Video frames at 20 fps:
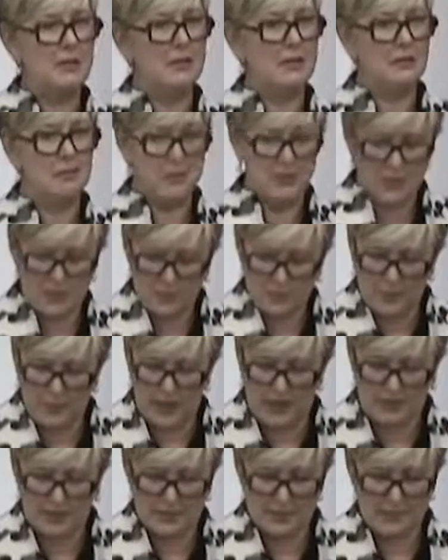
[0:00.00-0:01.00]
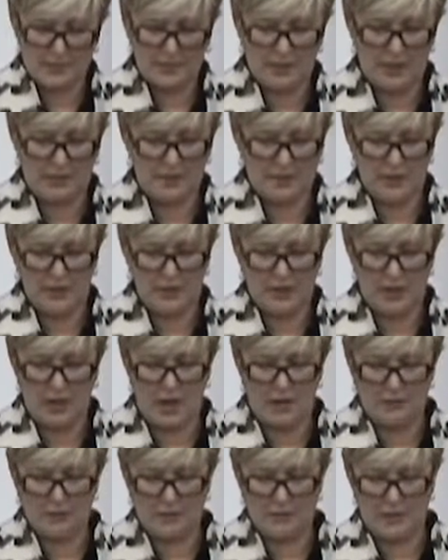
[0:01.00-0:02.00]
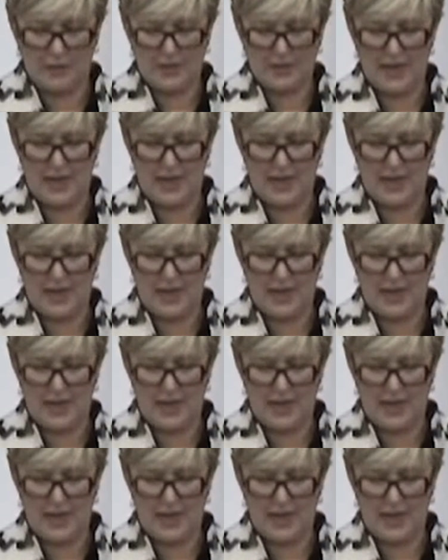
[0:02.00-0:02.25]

the respect of their government,